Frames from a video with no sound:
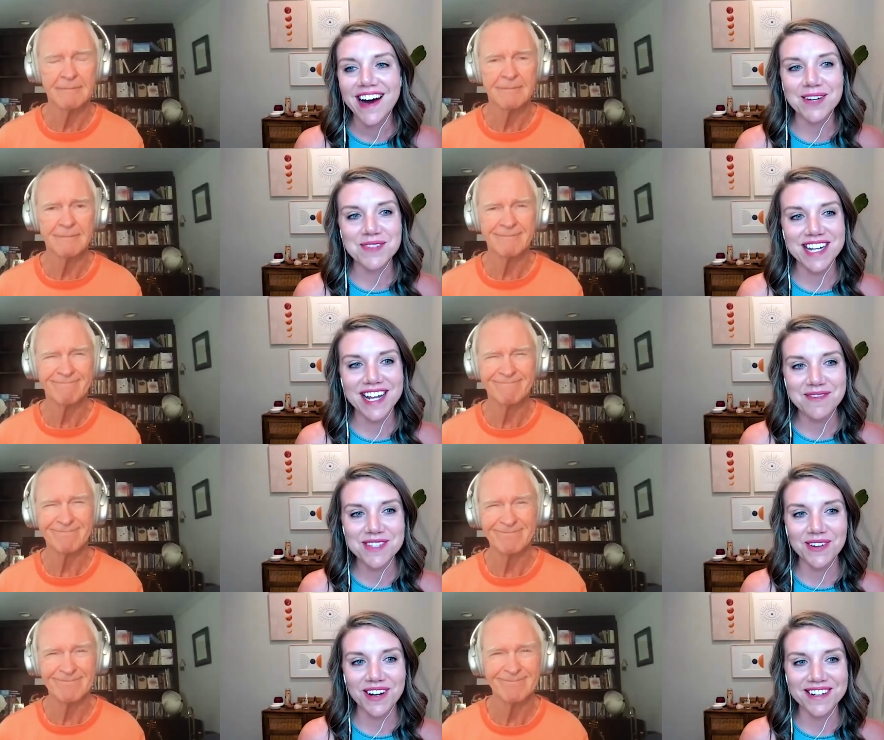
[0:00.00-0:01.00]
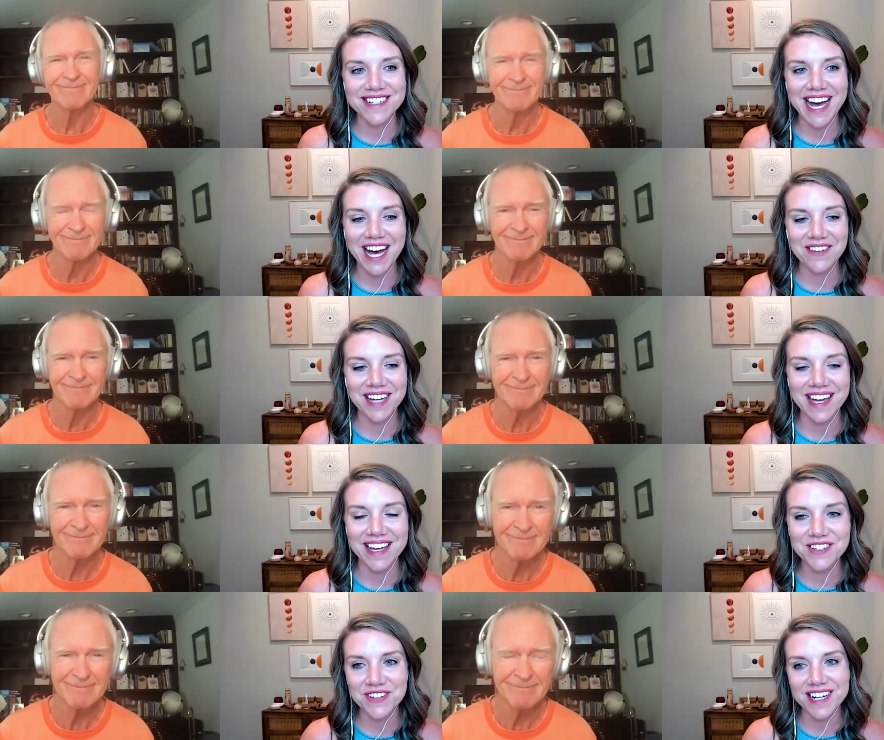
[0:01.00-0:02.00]
Speaker 1: Um, today, I'm so honored to have
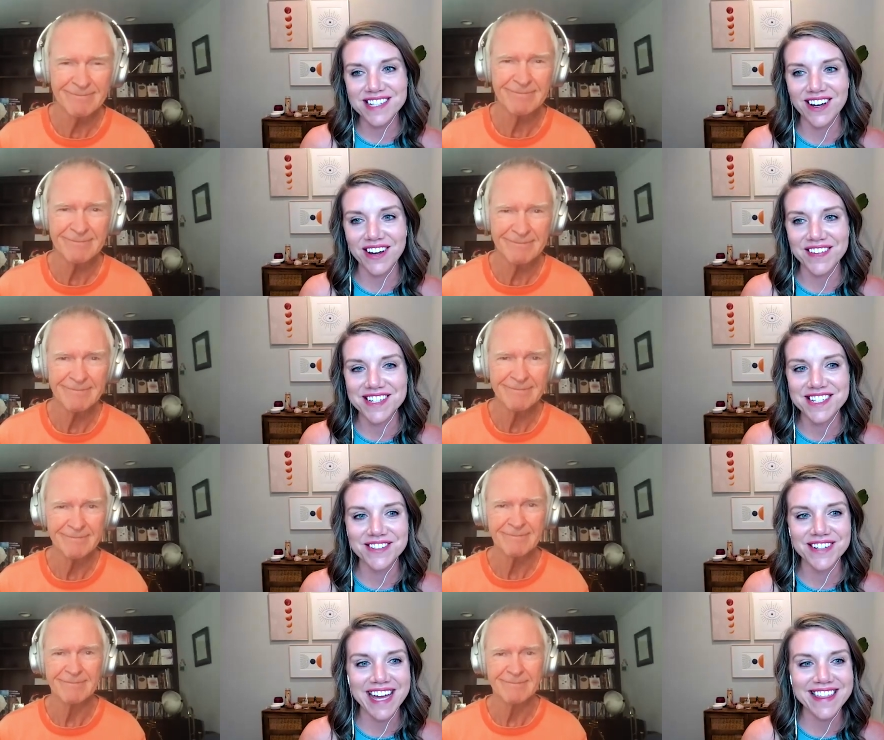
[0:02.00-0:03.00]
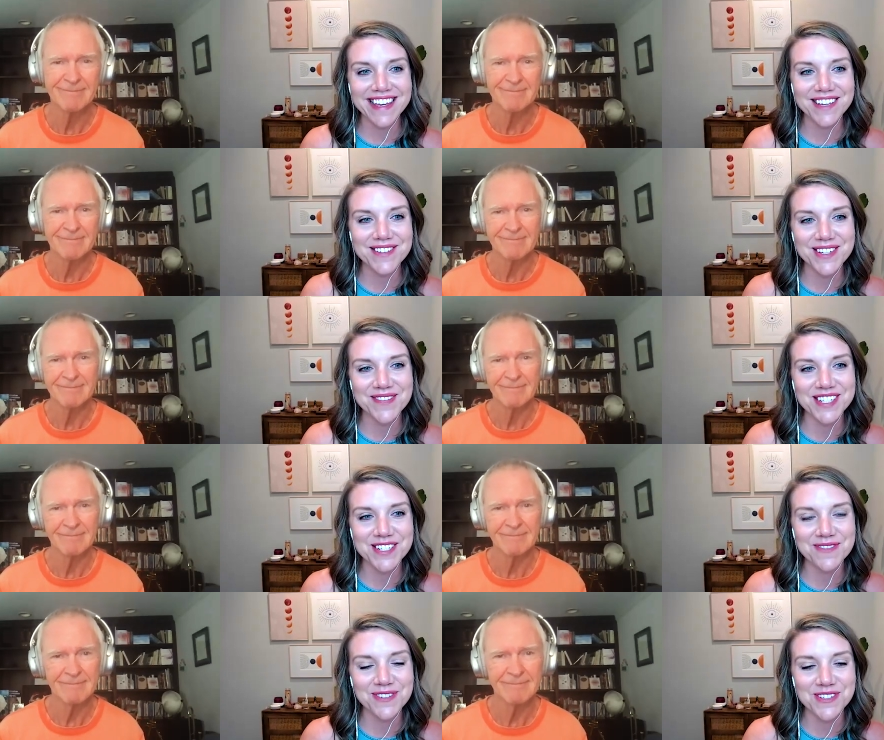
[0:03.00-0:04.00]
Gay Hendricks on the show. Gay, thank you so
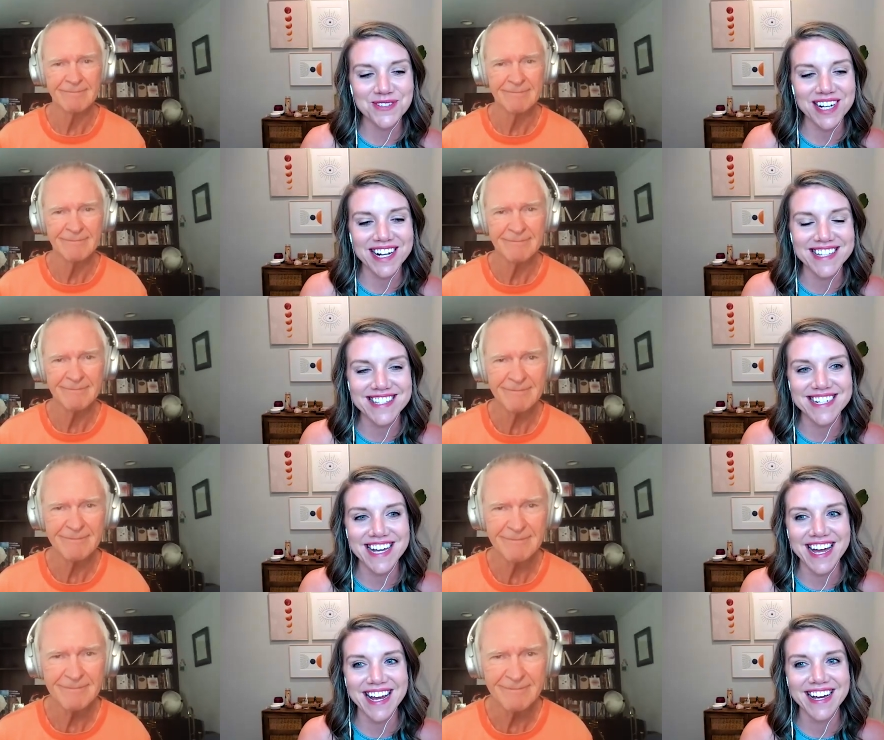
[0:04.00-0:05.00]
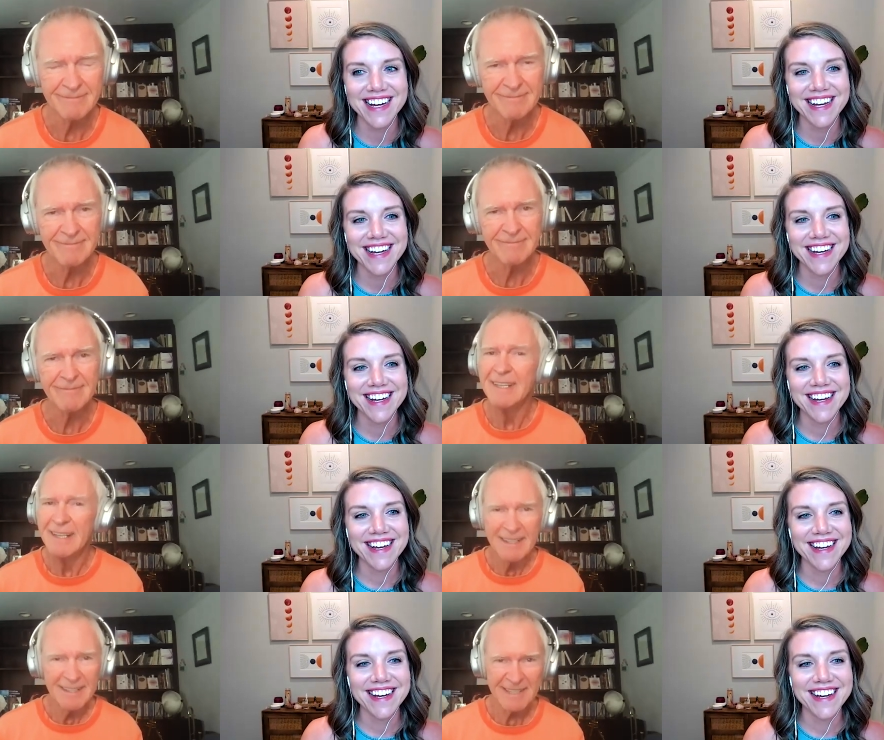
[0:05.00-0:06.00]
much for joining us today.
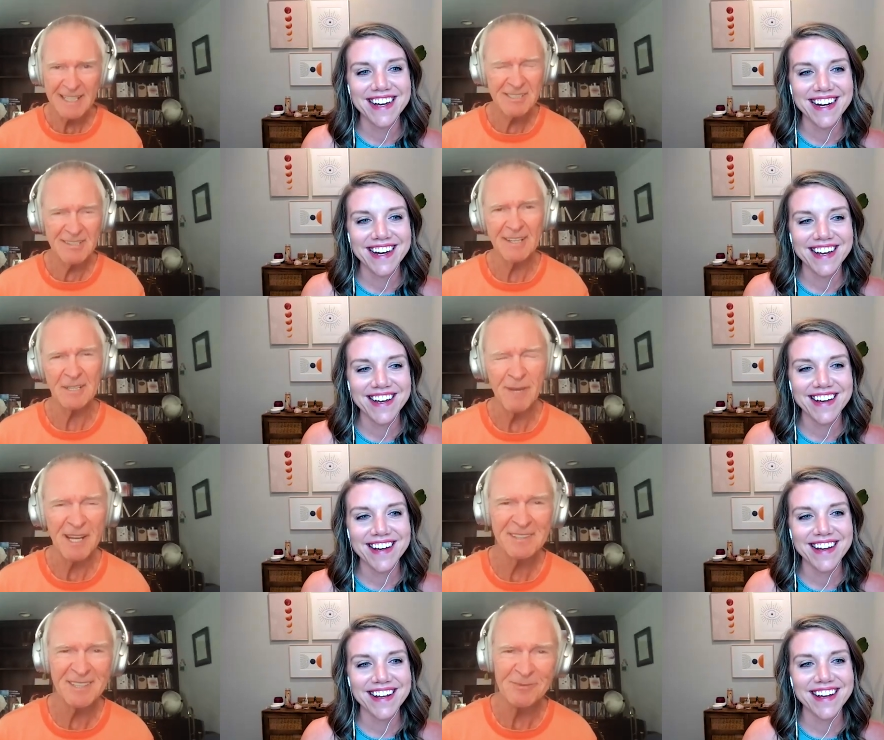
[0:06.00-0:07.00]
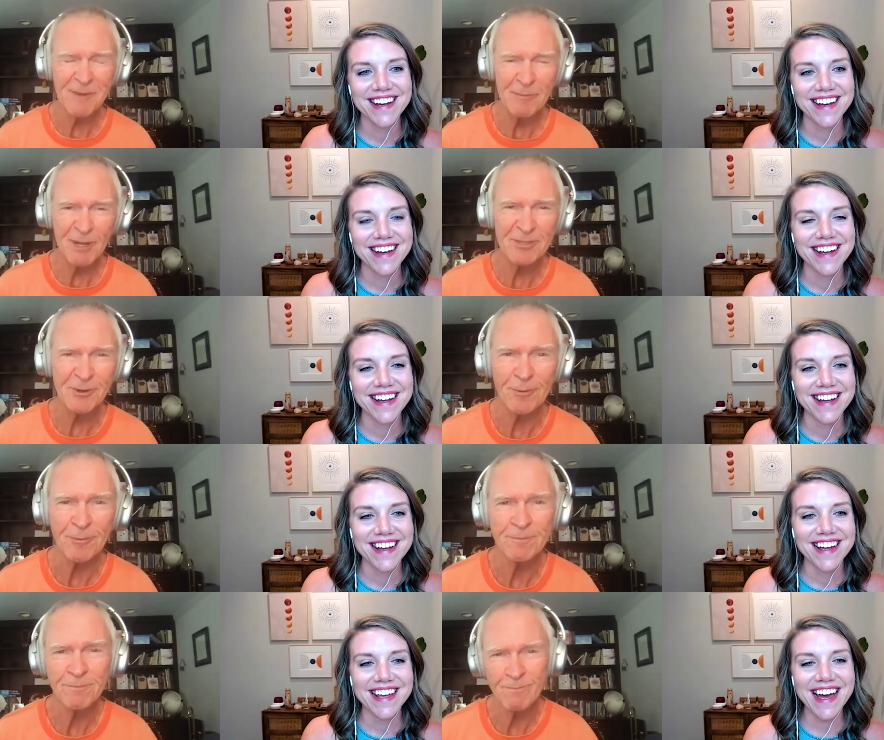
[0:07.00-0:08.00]
Speaker 2: Thanks a lot, Amanda. It's my pleasure.
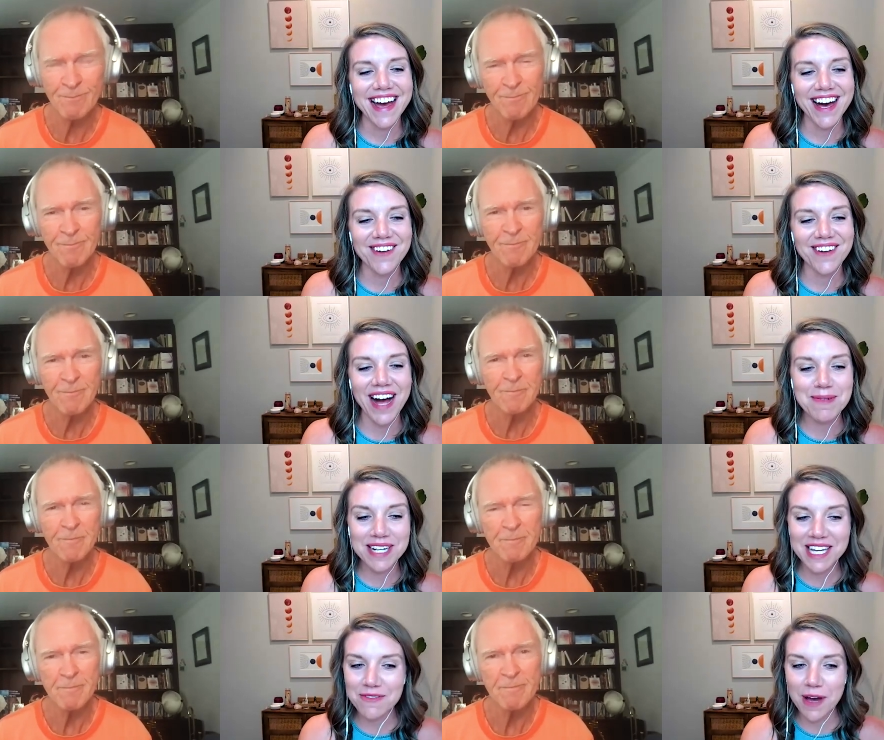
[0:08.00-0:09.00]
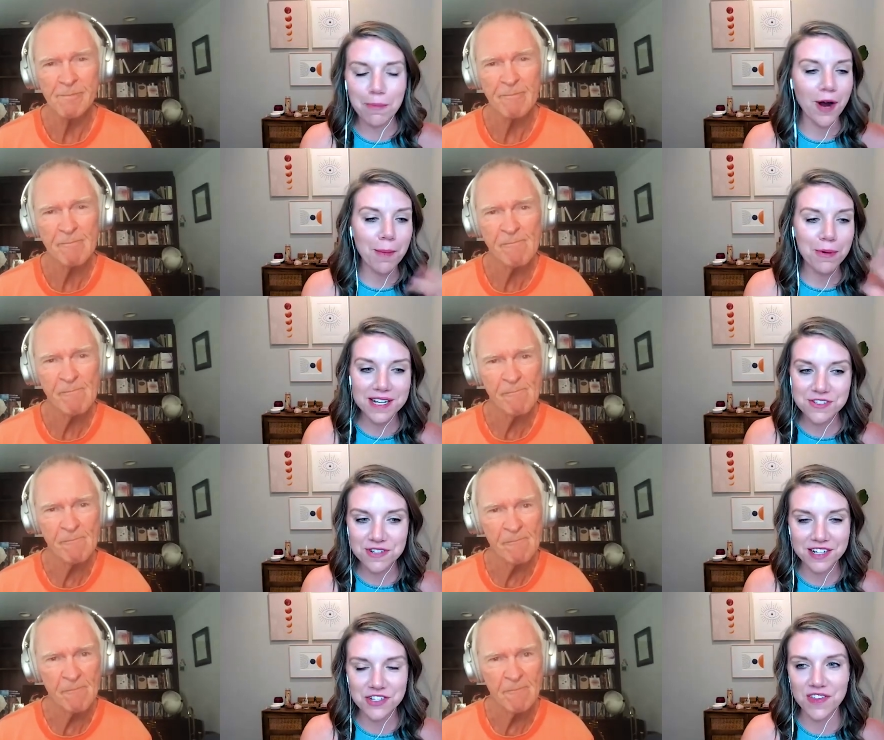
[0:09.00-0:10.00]
Speaker 1: Yeah. Well, I'm going to give a proper
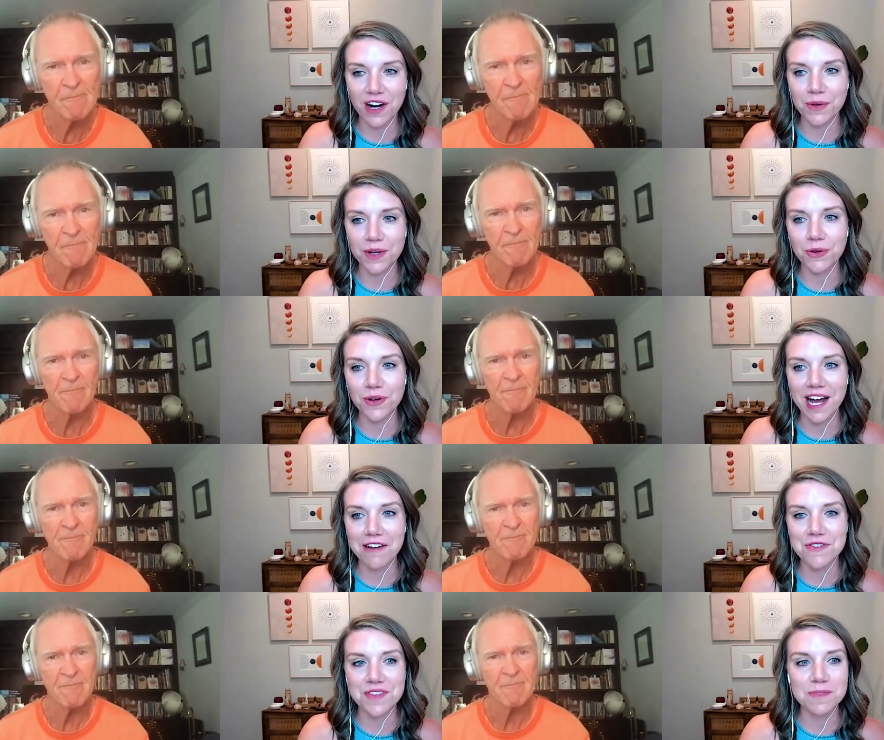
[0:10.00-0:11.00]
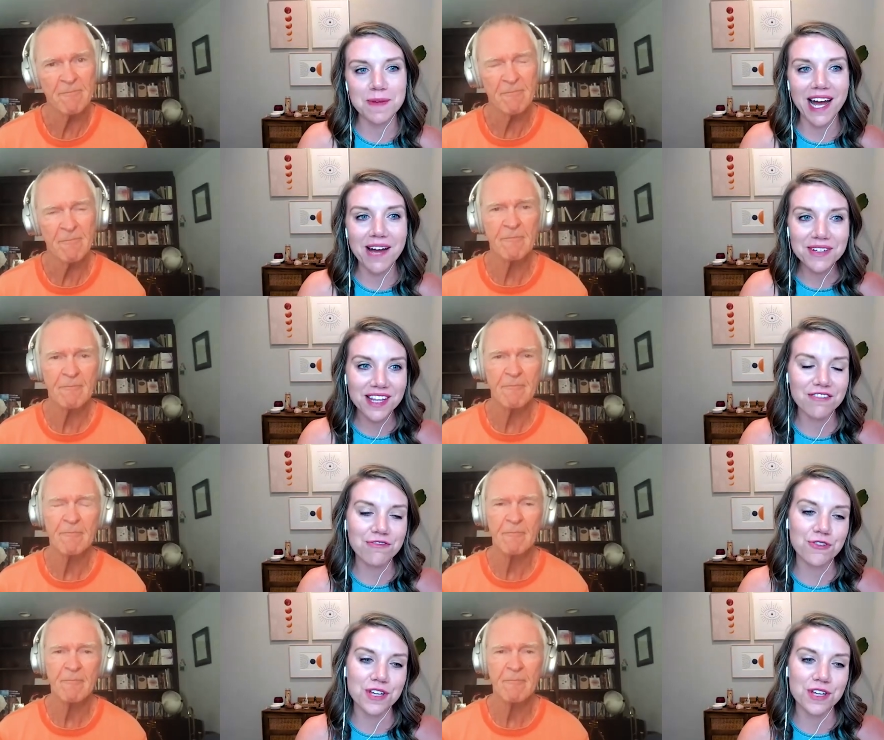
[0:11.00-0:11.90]
introduction that I'll record after this, but I would love for